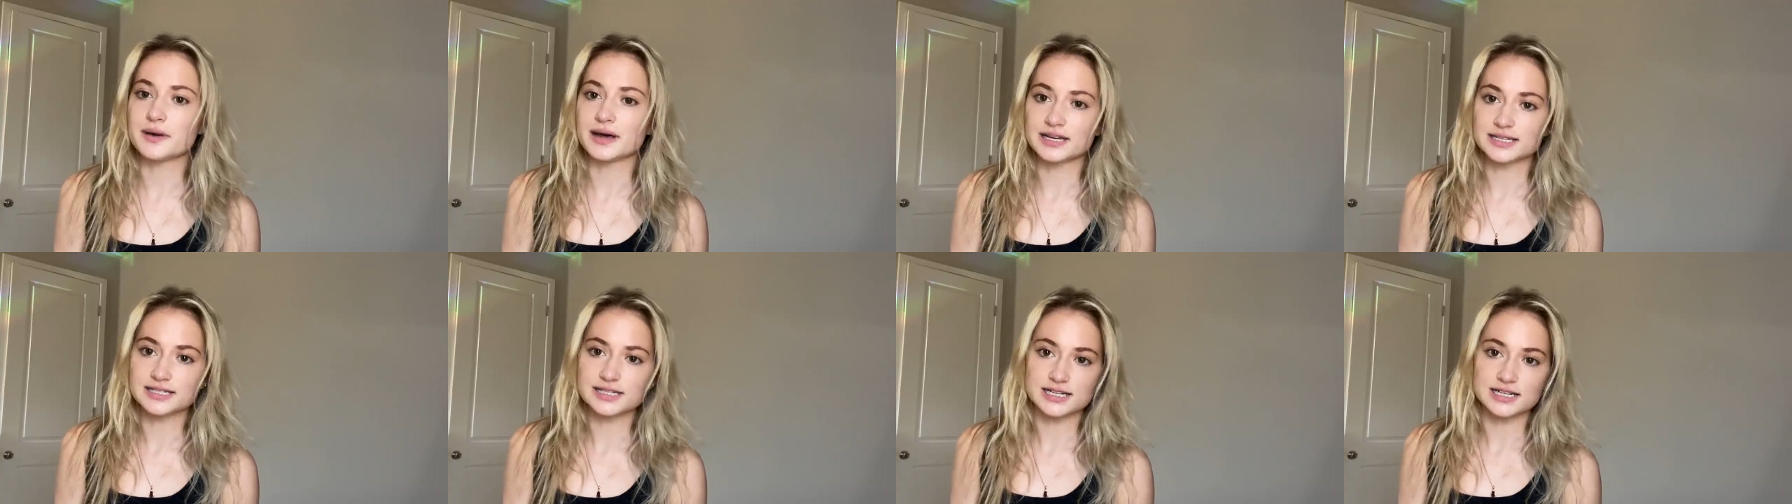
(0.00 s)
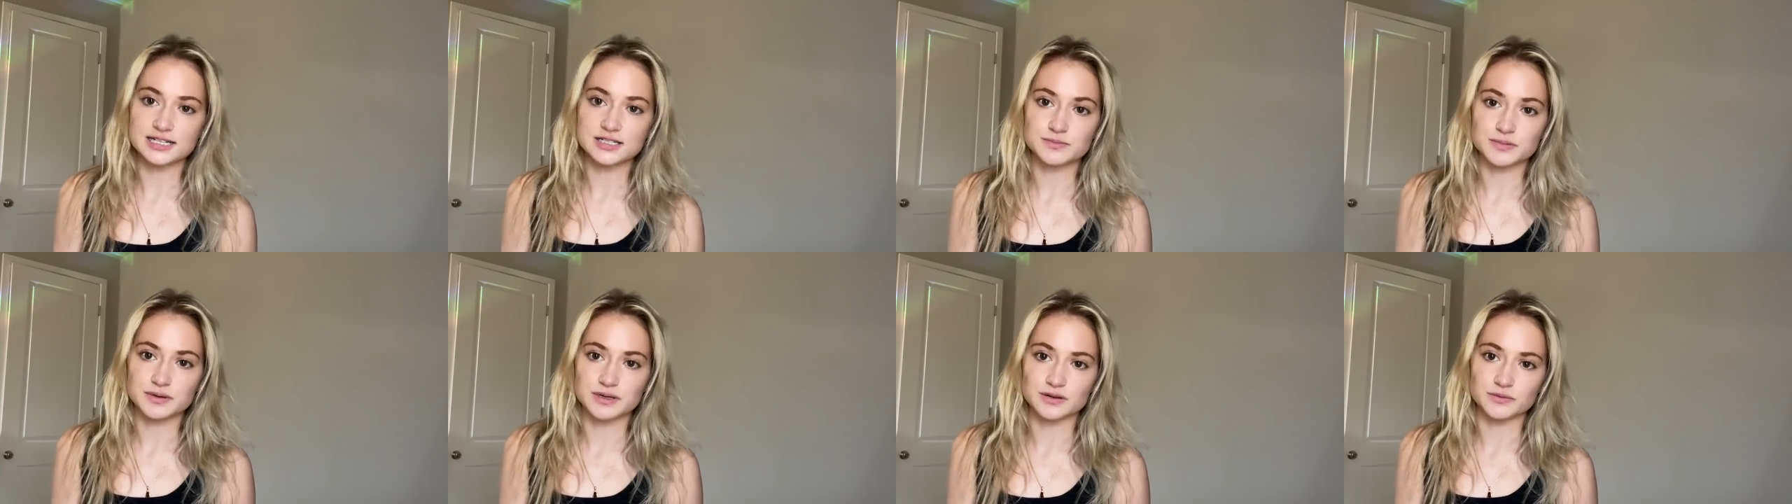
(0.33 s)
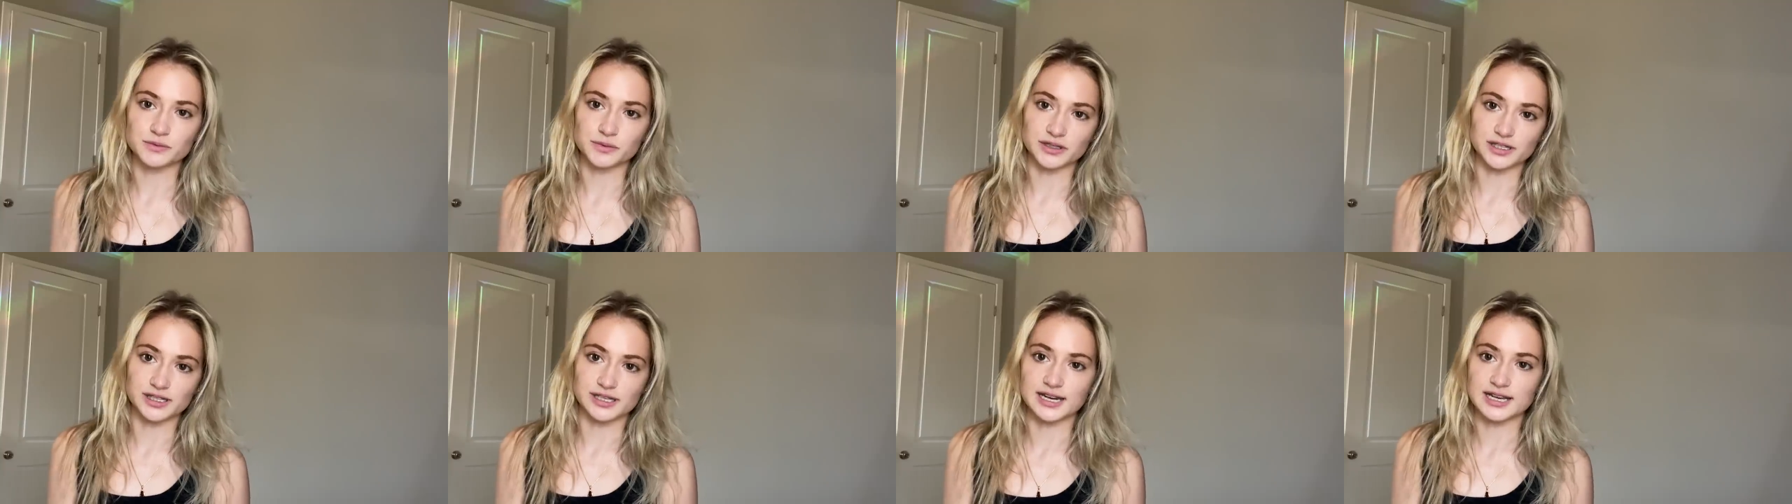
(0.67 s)
medicine has been
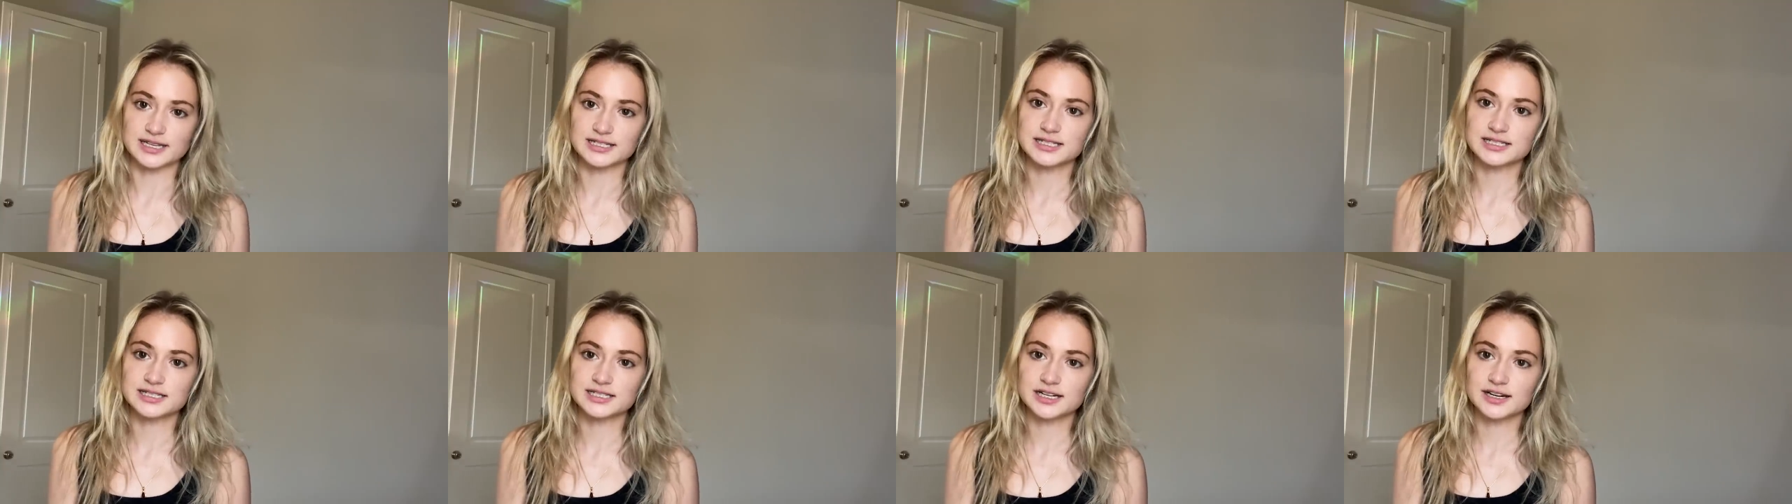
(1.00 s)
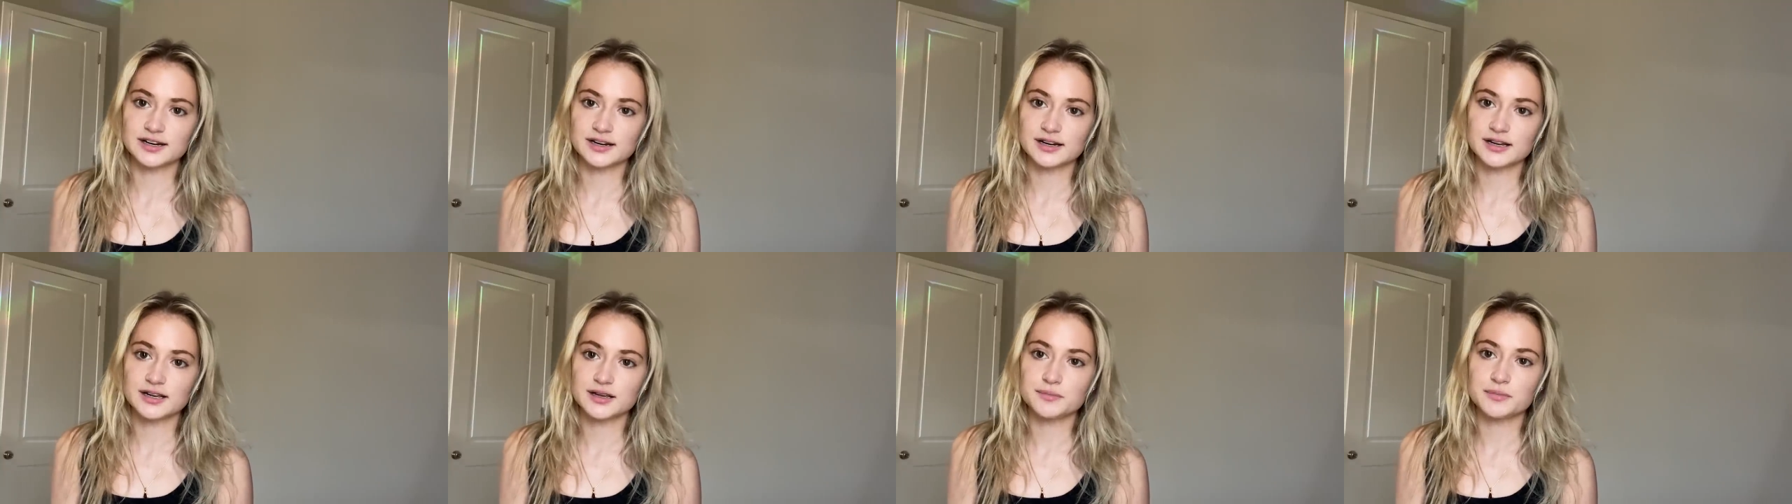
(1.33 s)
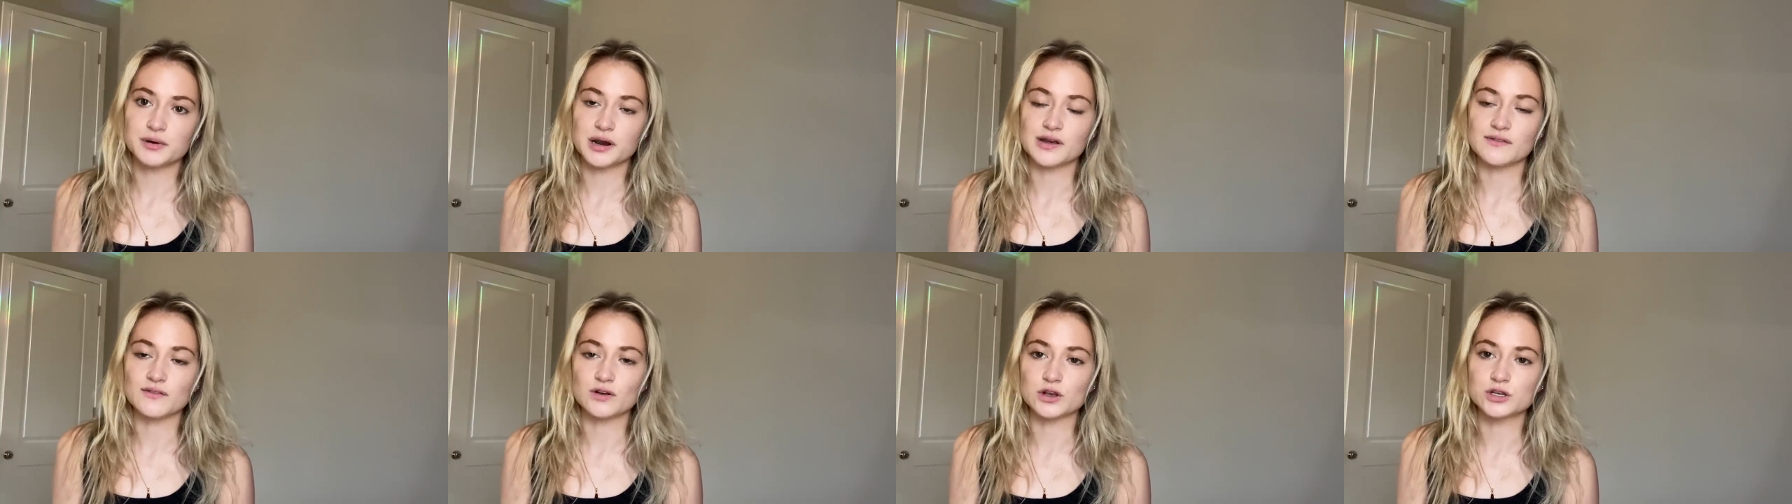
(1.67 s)
really necessary,
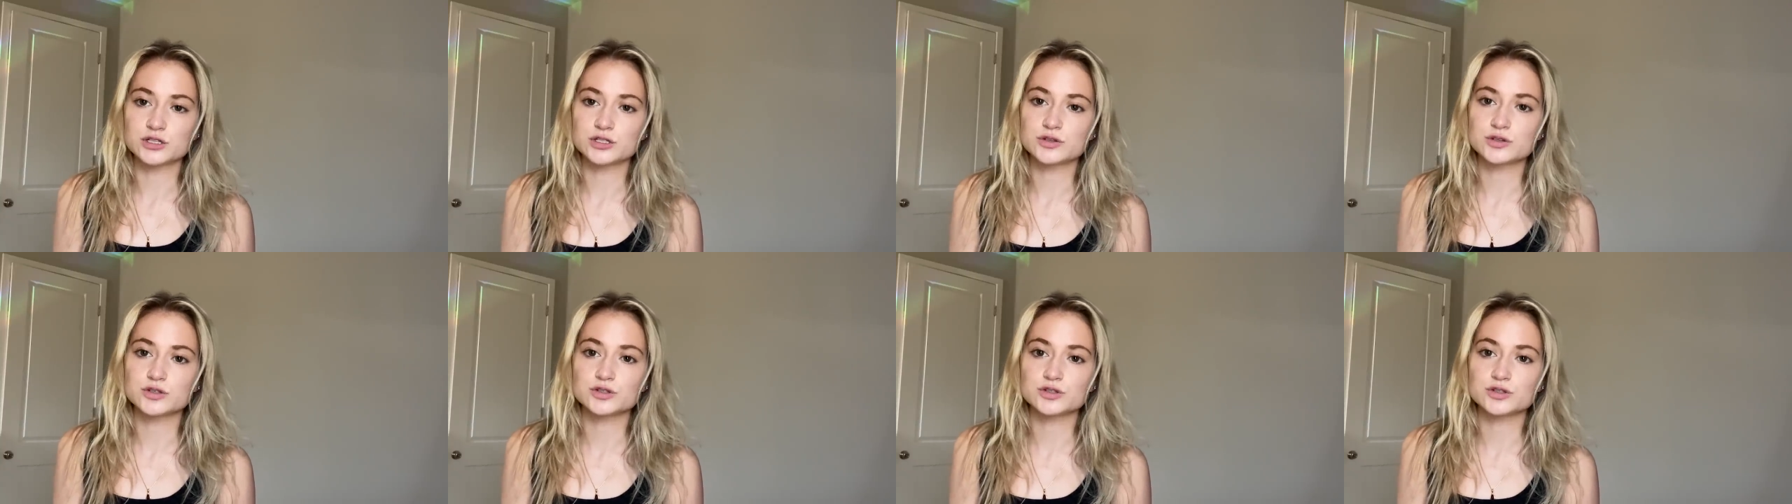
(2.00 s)
but I've also